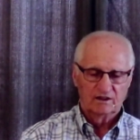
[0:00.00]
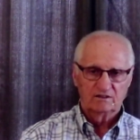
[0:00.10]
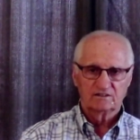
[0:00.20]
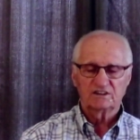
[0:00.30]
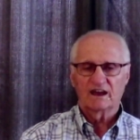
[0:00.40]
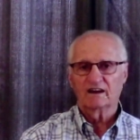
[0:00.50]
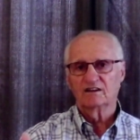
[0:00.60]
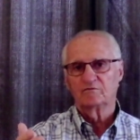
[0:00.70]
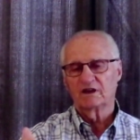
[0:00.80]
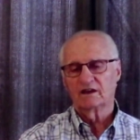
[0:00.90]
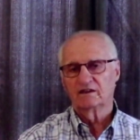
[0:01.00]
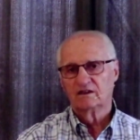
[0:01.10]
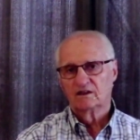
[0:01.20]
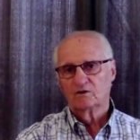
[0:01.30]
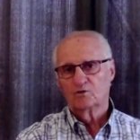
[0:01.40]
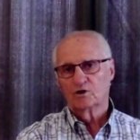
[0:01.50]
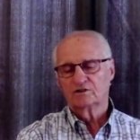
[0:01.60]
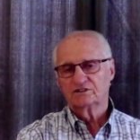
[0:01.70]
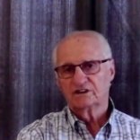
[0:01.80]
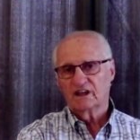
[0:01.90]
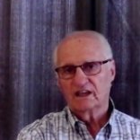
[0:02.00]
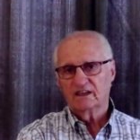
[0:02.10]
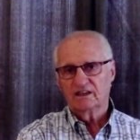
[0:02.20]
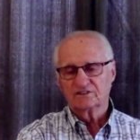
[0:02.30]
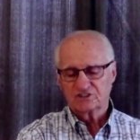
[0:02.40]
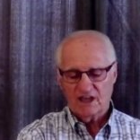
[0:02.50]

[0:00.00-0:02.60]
And the title of my word today is,